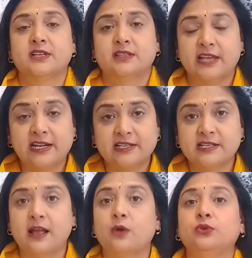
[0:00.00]
That is
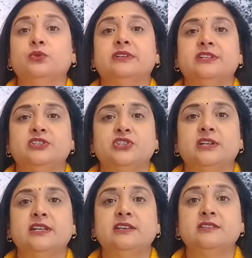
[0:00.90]
how you
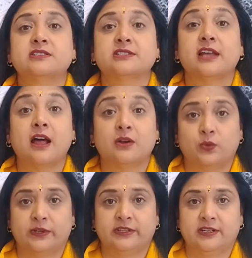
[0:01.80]
initially start
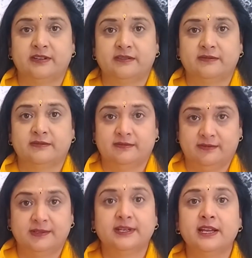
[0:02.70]
with it,
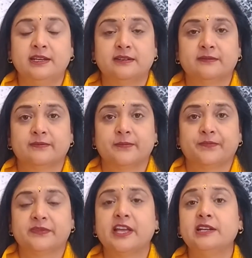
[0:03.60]
right?
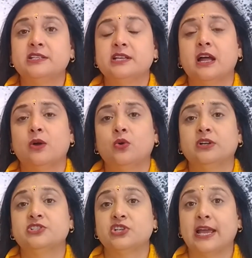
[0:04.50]
That is how
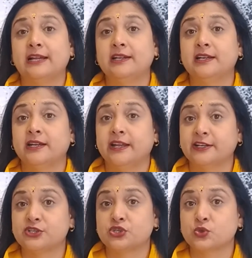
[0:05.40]
a child
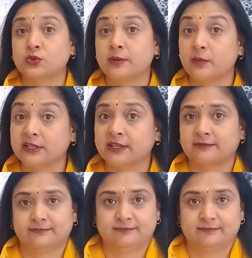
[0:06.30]
connects to the mother.